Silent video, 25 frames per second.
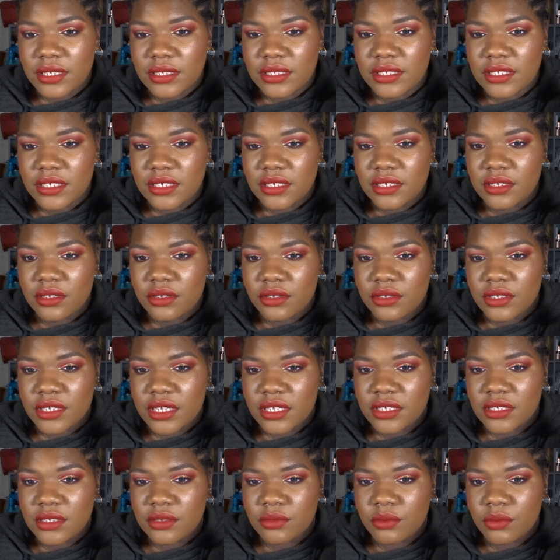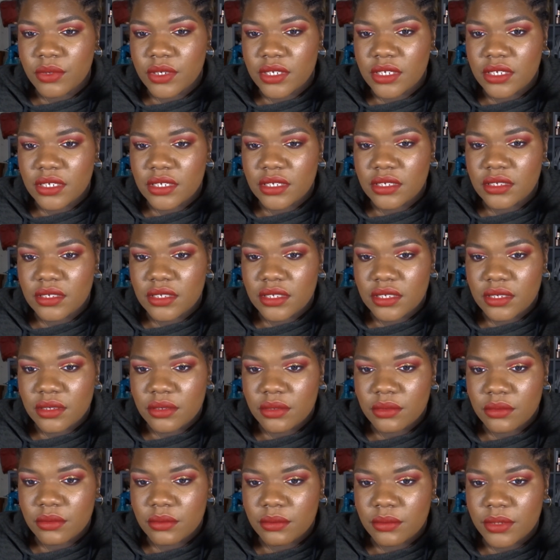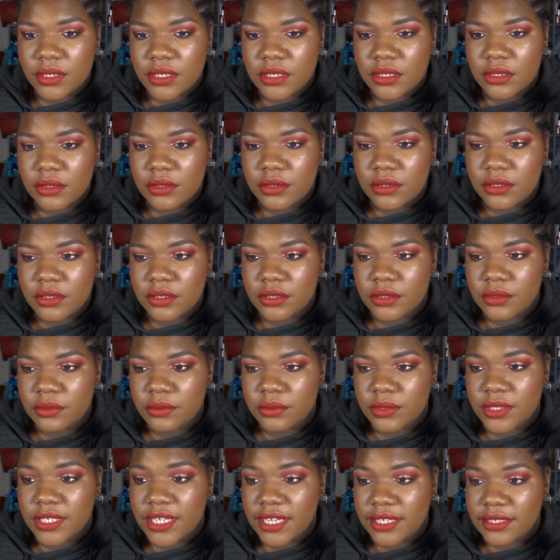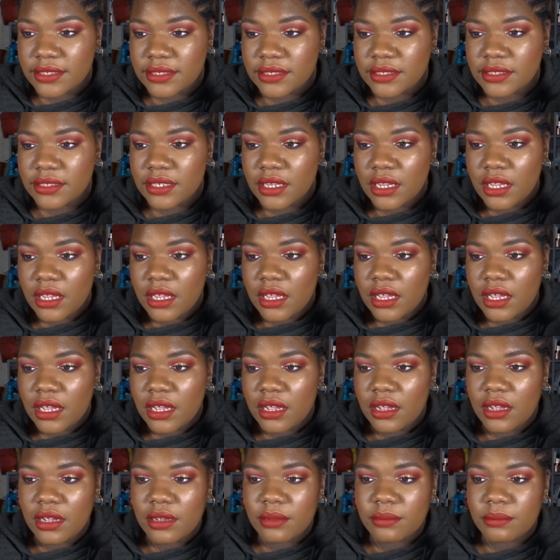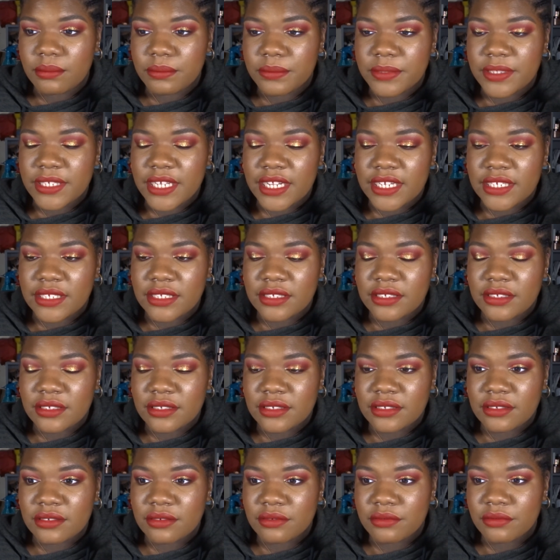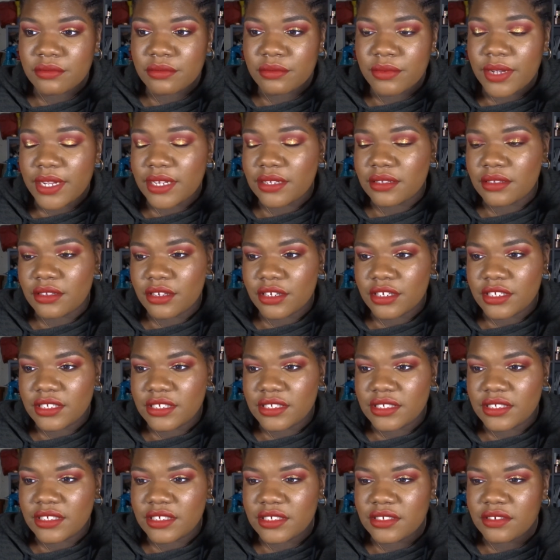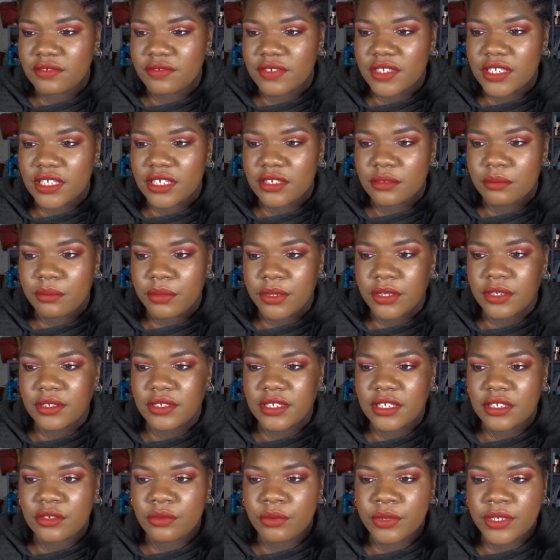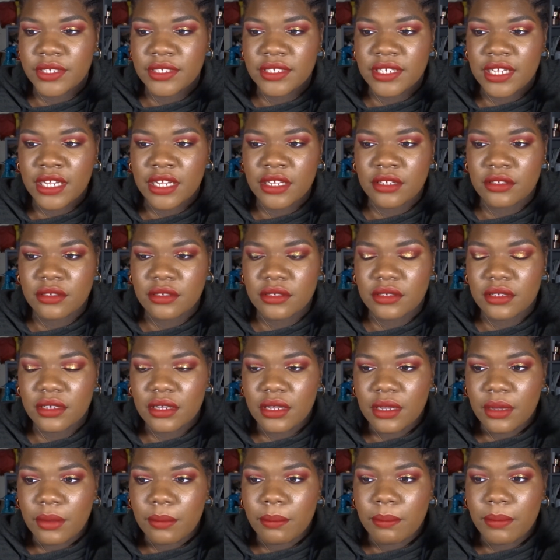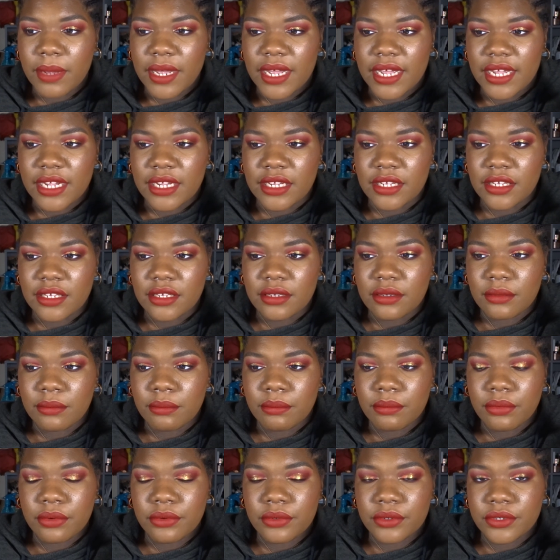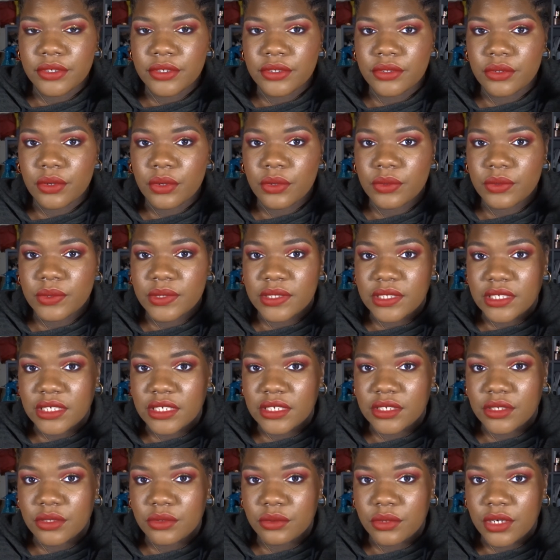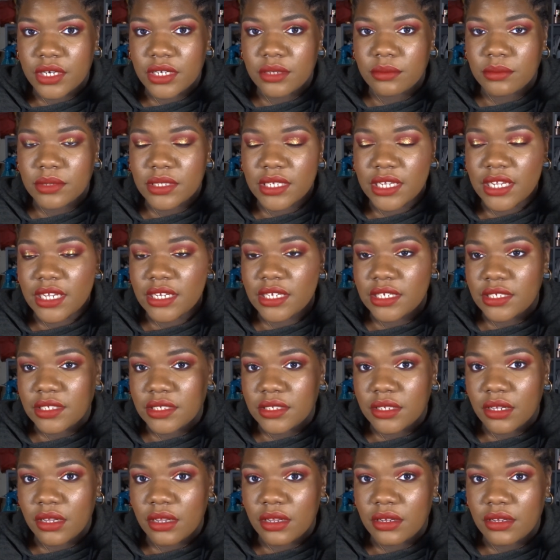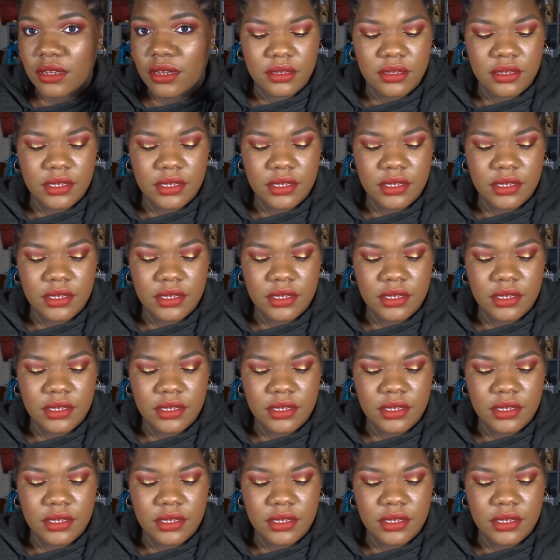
Did it go down in weight? Where are you? Yes, that's not significant, but it went down by 0.06 grams and it's done.